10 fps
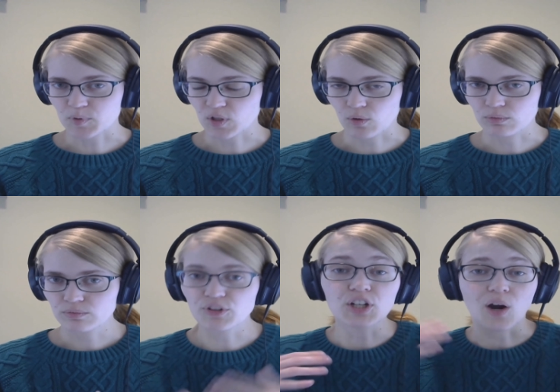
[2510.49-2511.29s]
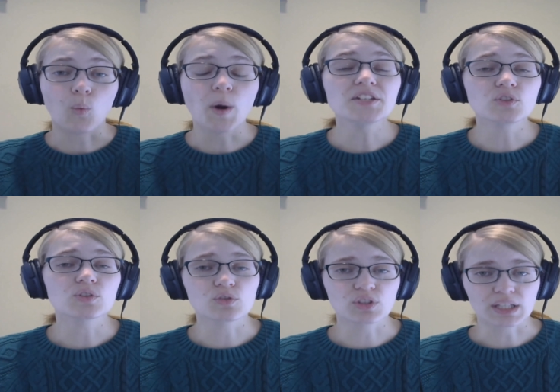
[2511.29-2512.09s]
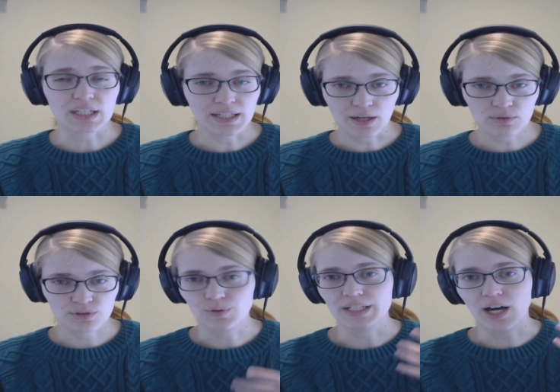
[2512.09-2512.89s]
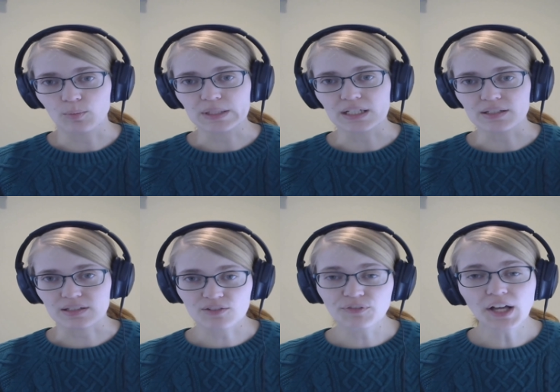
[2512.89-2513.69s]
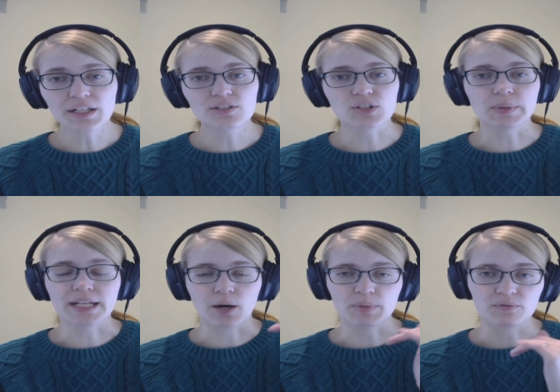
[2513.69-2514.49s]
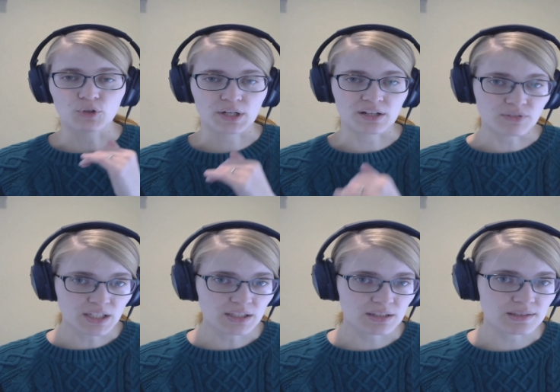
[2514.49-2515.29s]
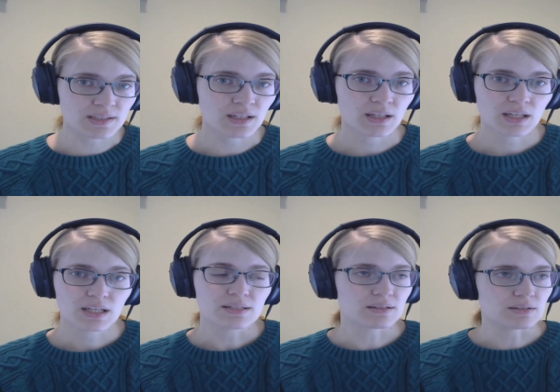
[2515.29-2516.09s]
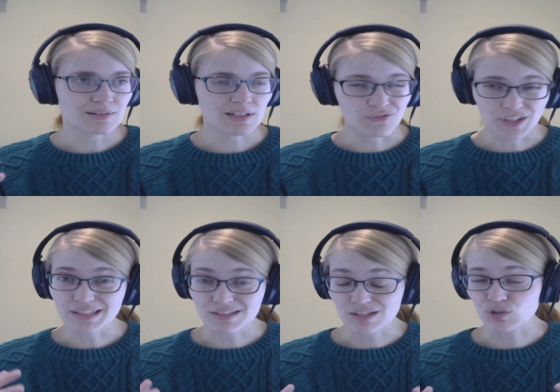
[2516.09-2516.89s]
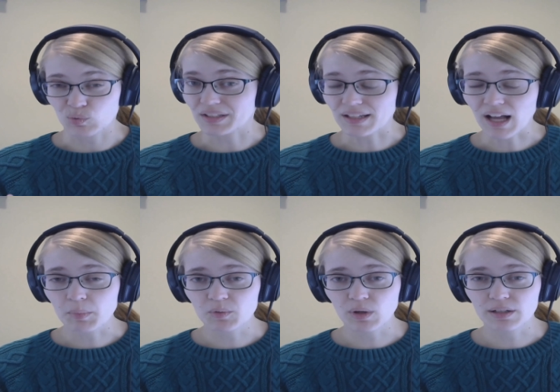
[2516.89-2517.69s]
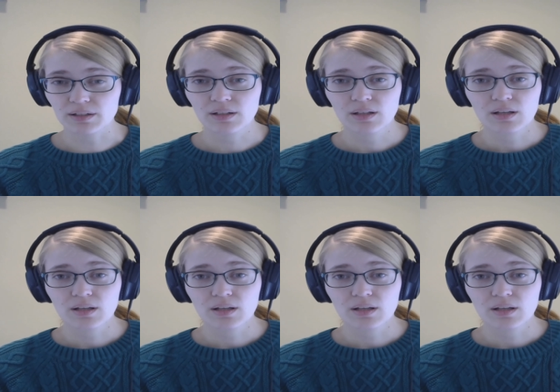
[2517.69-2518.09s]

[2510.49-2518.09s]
So figure out, when do you usually eat out? Do you eat out because it's fun? Do you eat out for convenience? Convenience is a really common one.